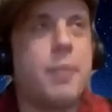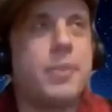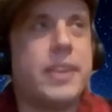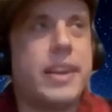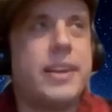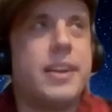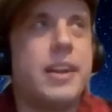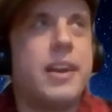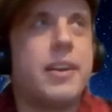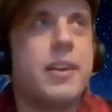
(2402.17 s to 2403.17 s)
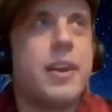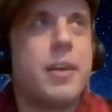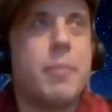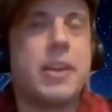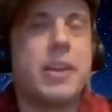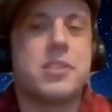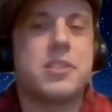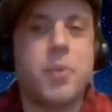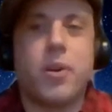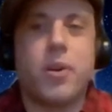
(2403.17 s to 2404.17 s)
I've been thinking to make this
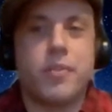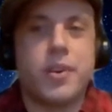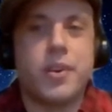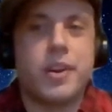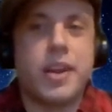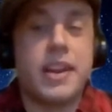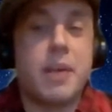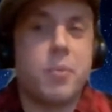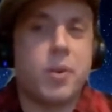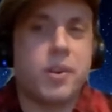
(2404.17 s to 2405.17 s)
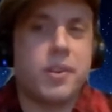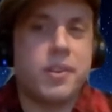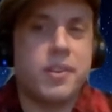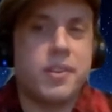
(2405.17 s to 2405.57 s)
a part of a network.